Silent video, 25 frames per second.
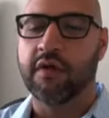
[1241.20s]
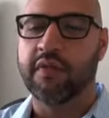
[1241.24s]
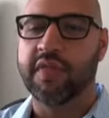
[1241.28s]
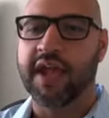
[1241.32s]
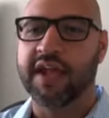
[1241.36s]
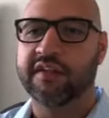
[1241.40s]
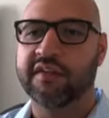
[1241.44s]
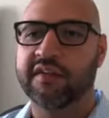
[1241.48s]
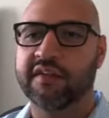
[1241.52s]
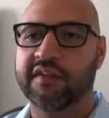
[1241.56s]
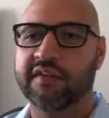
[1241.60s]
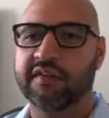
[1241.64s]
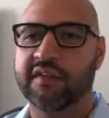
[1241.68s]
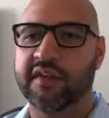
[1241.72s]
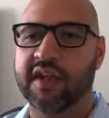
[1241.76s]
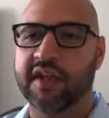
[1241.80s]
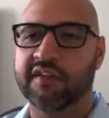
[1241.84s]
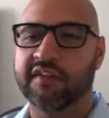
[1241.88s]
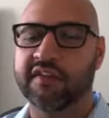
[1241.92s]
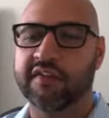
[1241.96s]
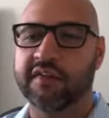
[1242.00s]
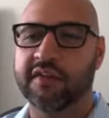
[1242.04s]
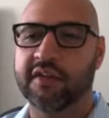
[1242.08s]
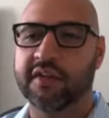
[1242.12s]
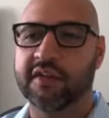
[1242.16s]
So
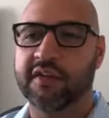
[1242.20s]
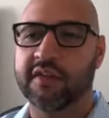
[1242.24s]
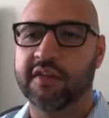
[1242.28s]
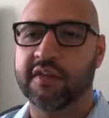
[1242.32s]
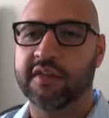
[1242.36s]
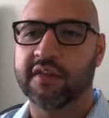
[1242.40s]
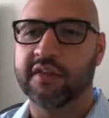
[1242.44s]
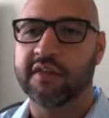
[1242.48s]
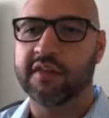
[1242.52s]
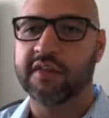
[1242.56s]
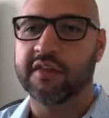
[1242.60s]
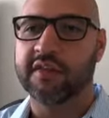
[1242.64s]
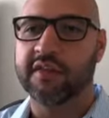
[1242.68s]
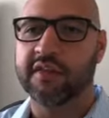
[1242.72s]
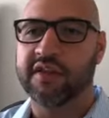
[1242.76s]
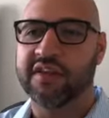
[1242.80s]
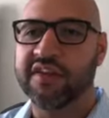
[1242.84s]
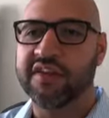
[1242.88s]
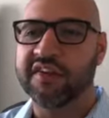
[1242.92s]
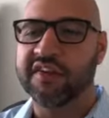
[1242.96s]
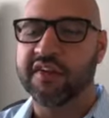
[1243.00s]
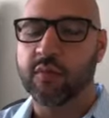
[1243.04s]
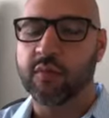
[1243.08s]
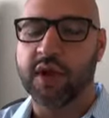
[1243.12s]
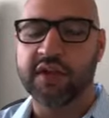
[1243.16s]
that's the
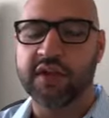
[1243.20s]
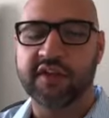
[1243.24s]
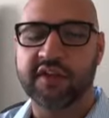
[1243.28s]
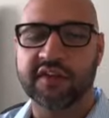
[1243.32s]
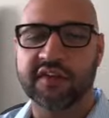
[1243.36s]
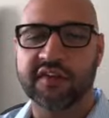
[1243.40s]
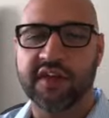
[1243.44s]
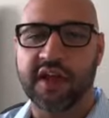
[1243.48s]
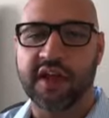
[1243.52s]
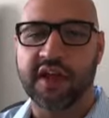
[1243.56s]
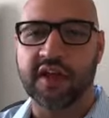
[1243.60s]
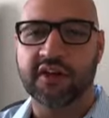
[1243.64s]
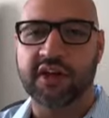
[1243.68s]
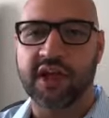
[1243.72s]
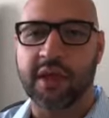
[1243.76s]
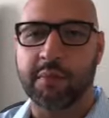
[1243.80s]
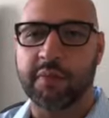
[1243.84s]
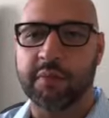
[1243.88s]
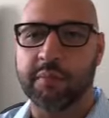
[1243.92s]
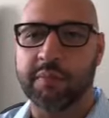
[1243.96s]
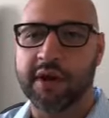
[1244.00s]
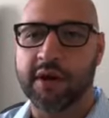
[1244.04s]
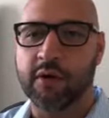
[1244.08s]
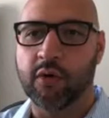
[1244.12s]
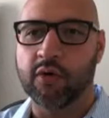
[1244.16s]
easy way to stay on
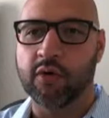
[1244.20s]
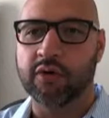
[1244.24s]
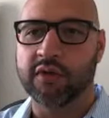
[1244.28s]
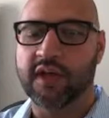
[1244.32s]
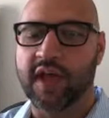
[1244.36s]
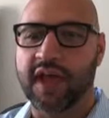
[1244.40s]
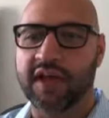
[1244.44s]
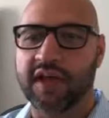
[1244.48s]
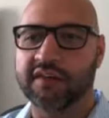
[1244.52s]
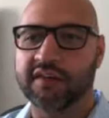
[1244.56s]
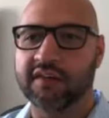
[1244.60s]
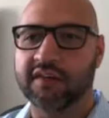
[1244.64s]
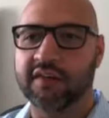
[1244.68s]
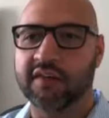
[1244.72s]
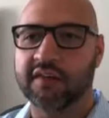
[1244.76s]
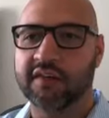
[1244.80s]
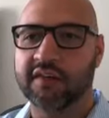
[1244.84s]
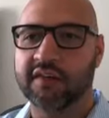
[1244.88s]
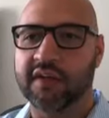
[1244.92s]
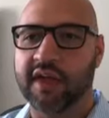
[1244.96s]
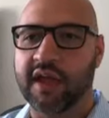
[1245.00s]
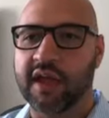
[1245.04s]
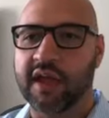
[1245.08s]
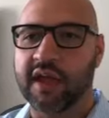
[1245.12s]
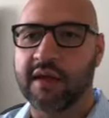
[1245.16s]
top of payroll
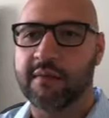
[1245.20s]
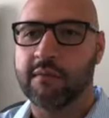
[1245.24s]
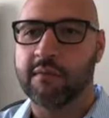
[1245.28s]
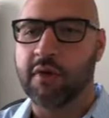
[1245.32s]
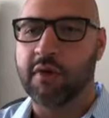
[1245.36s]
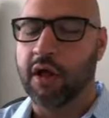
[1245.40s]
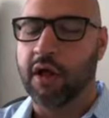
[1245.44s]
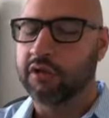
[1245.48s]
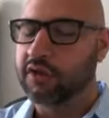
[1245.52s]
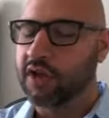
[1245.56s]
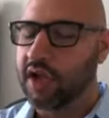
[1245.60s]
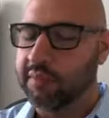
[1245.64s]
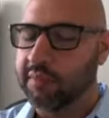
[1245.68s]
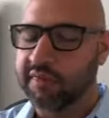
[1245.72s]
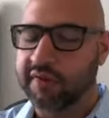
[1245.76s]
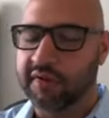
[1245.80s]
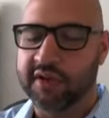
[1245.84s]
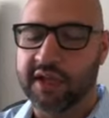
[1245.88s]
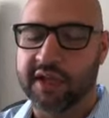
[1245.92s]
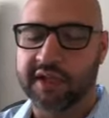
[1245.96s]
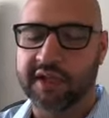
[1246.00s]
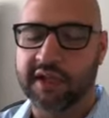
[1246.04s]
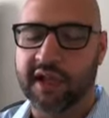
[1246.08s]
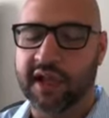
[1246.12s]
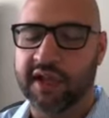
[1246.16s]
taxes, all
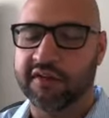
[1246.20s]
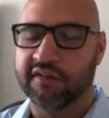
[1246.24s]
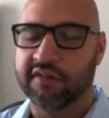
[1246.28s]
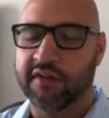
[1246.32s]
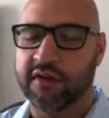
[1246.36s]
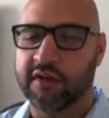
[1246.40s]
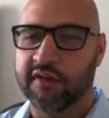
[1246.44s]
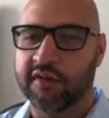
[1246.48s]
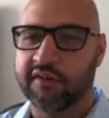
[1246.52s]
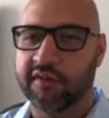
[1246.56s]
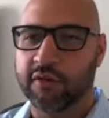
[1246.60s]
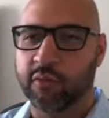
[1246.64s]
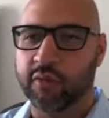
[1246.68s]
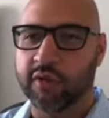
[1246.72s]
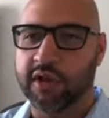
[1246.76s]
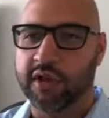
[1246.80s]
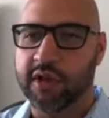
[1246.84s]
types of deadlines there.